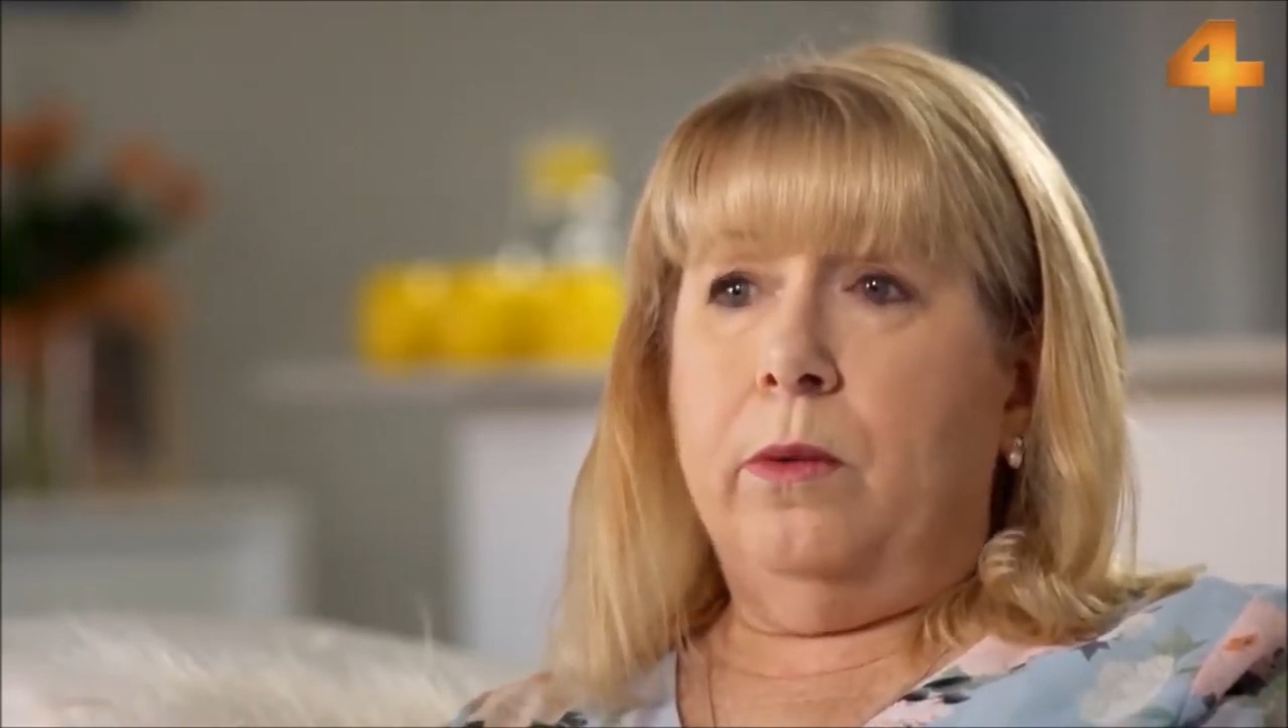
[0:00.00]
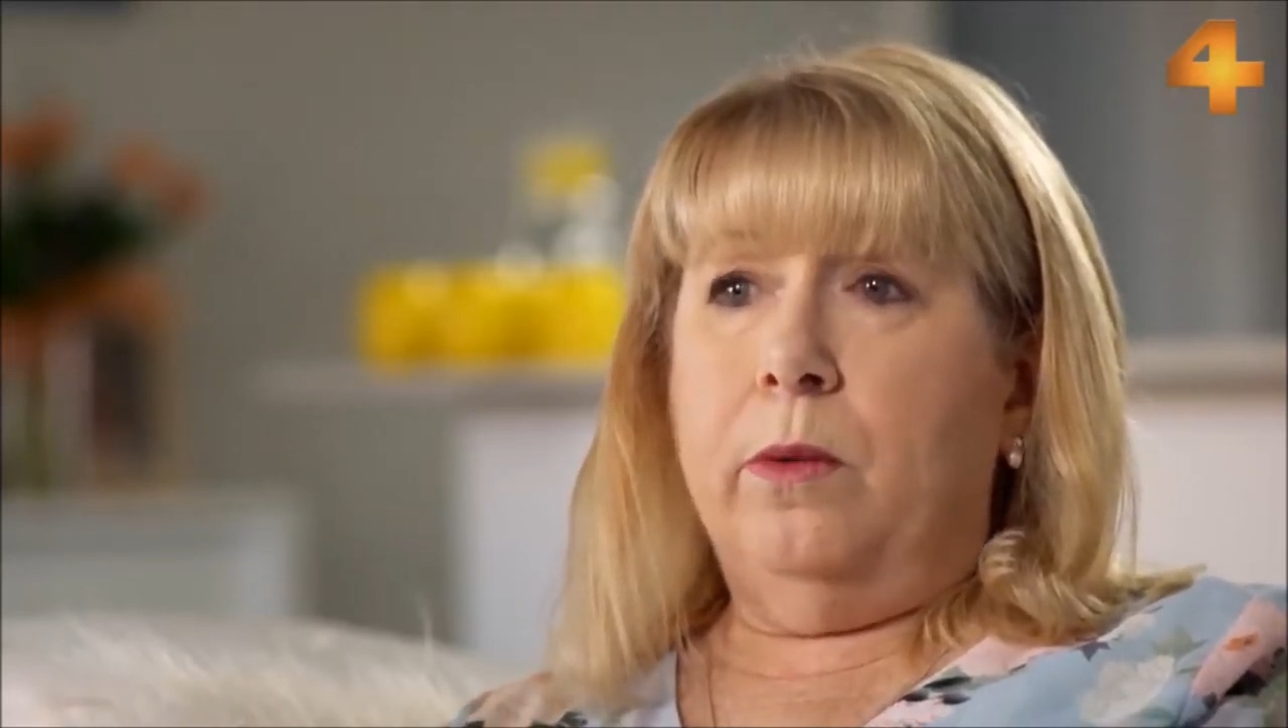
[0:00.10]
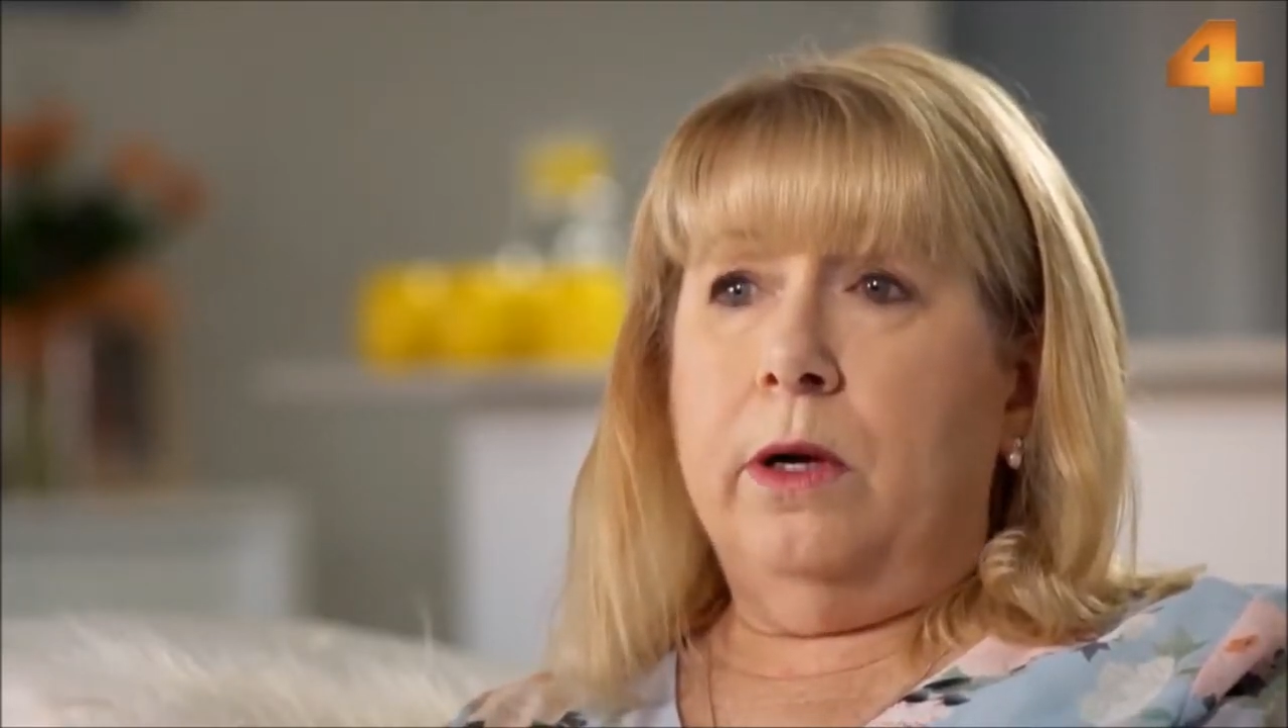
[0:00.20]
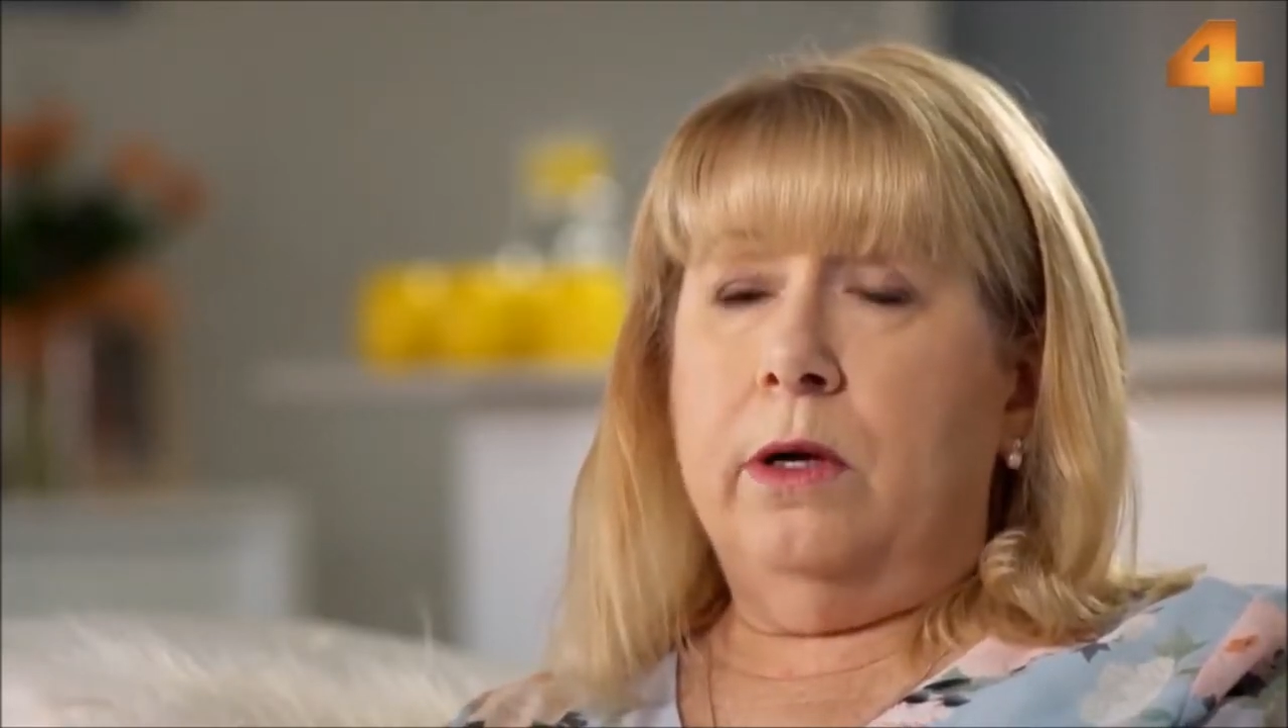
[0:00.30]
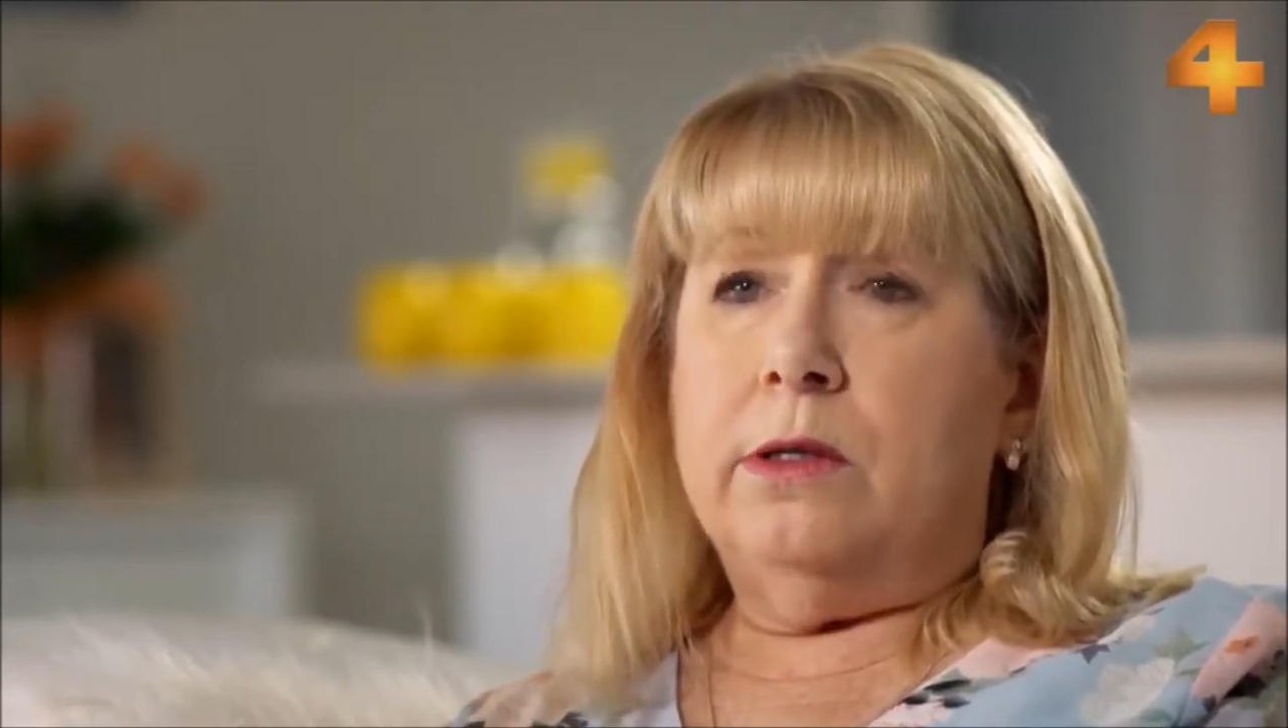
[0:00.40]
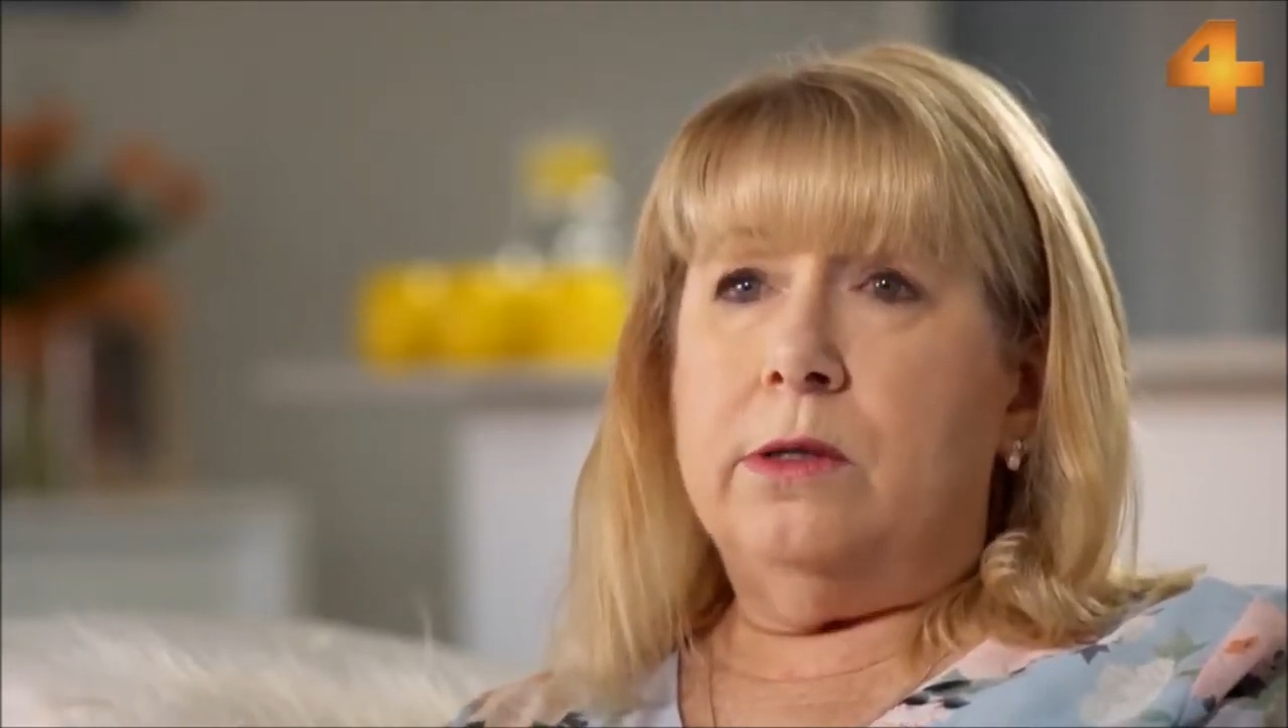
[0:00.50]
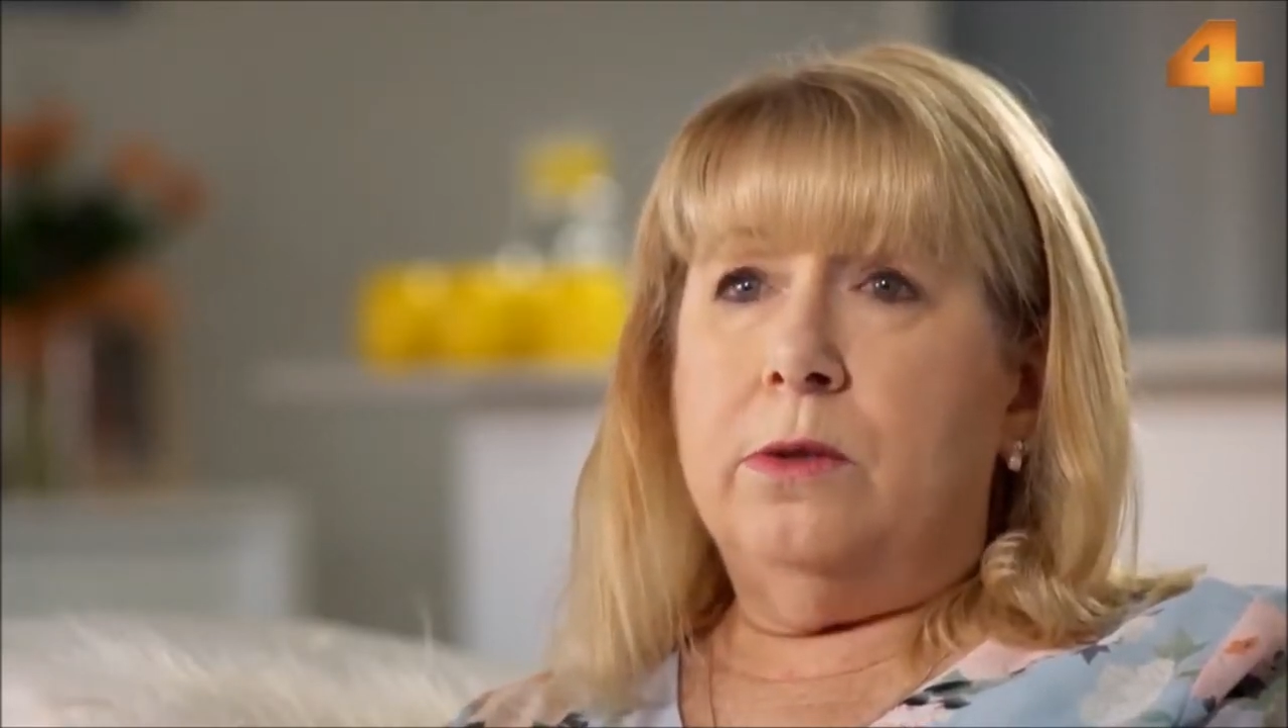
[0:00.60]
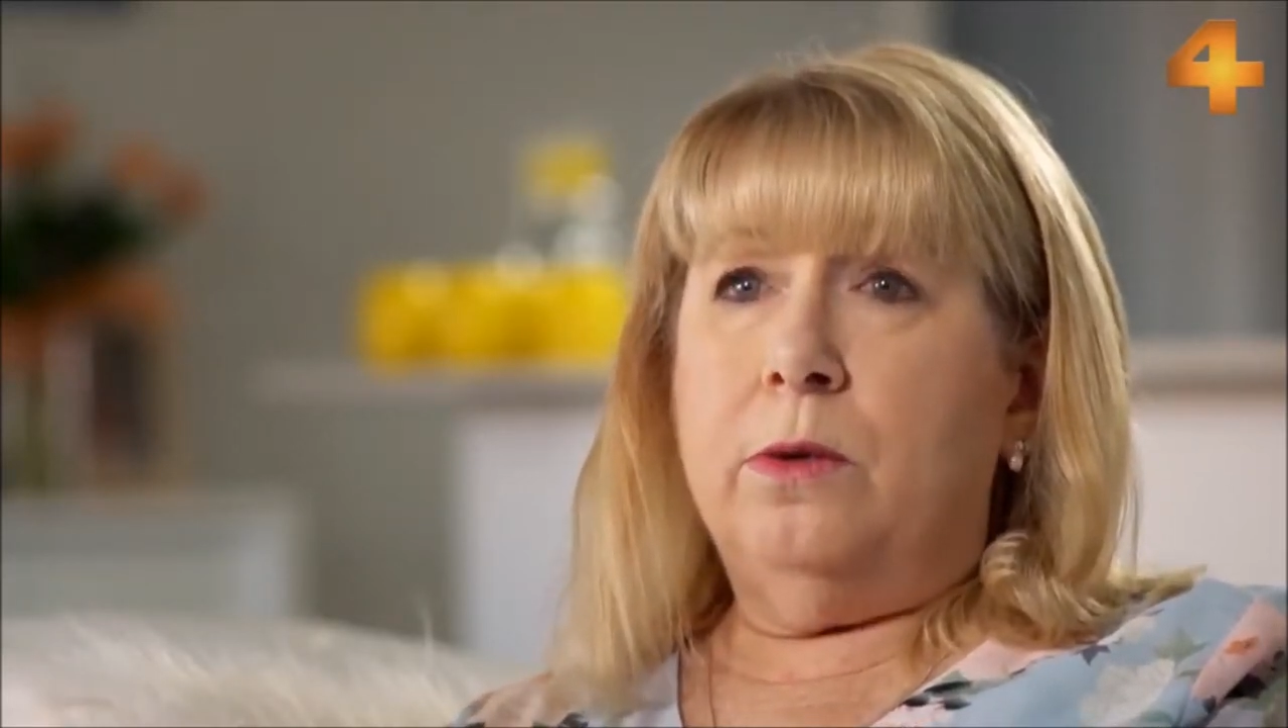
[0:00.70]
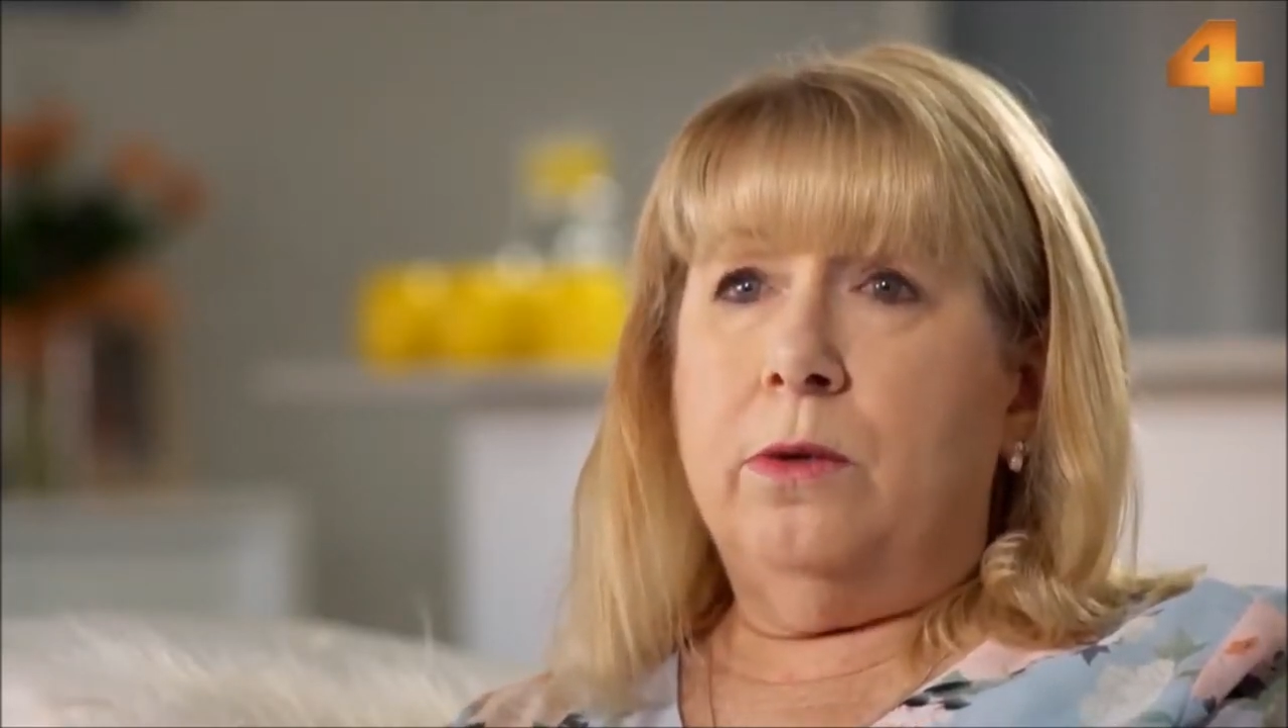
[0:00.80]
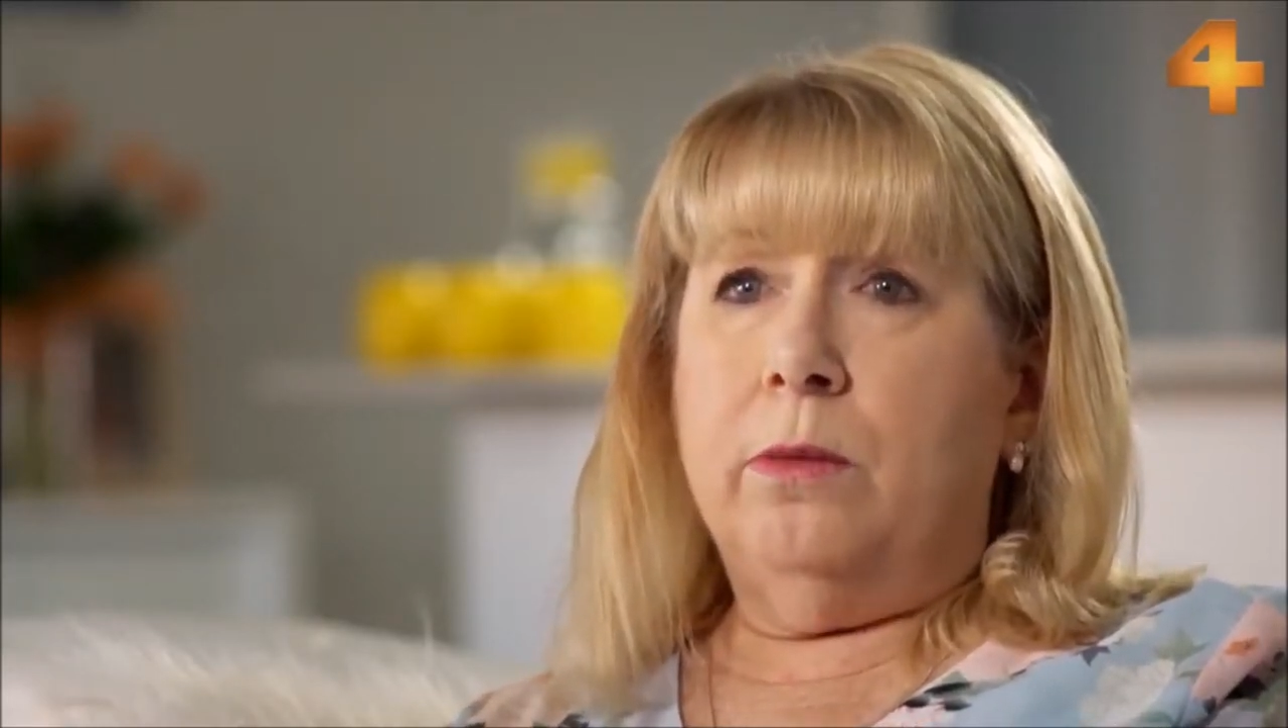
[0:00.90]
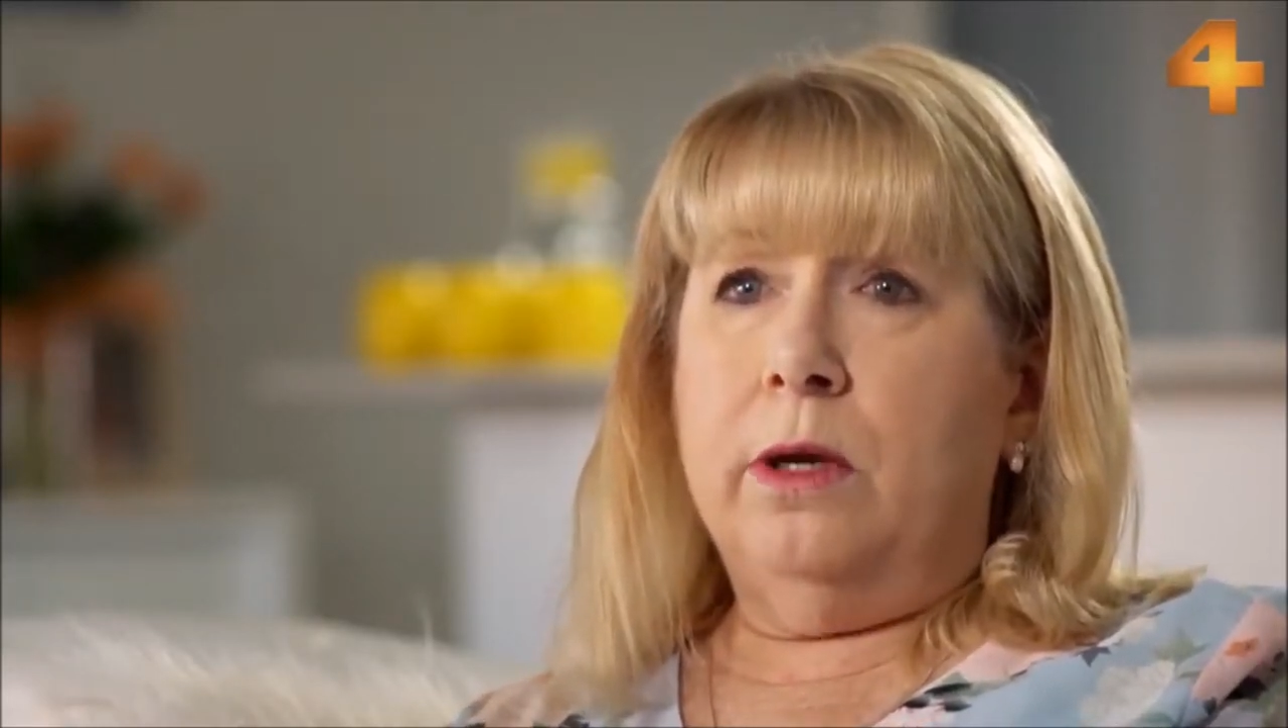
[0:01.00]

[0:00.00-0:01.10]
I saw the